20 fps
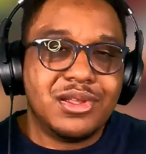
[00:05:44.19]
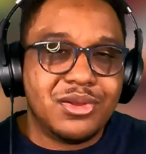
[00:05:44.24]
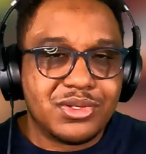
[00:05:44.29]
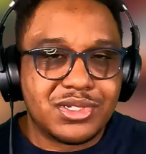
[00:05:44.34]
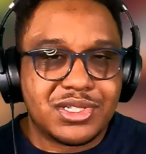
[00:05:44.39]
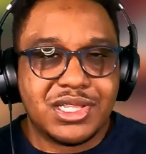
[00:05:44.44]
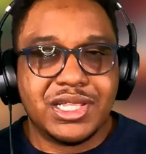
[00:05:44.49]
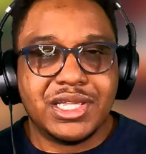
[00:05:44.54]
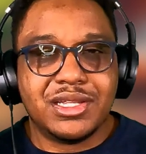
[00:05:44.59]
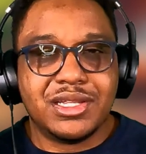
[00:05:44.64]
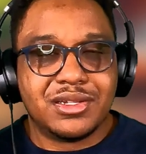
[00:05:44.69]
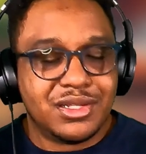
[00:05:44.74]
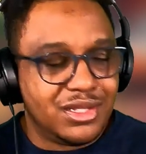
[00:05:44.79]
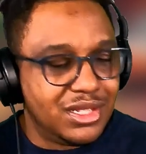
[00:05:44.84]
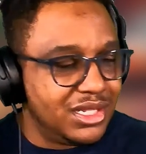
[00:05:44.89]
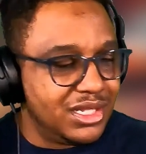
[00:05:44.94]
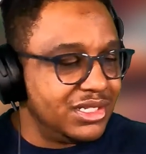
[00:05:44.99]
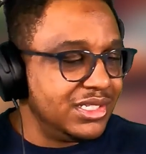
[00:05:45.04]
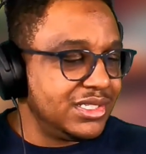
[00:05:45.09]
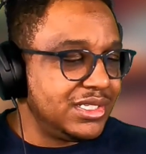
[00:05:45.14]
was clean.
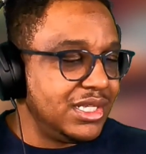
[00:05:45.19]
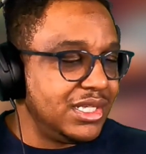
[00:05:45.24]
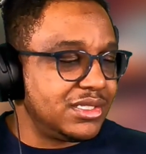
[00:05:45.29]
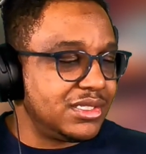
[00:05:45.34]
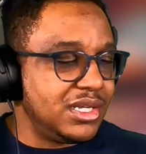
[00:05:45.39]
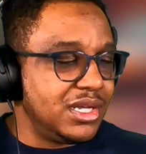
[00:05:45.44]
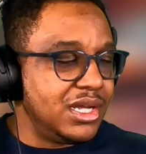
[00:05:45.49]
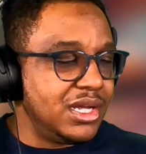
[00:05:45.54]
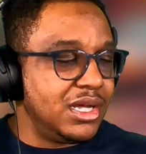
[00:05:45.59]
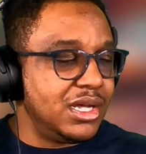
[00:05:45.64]
This gets a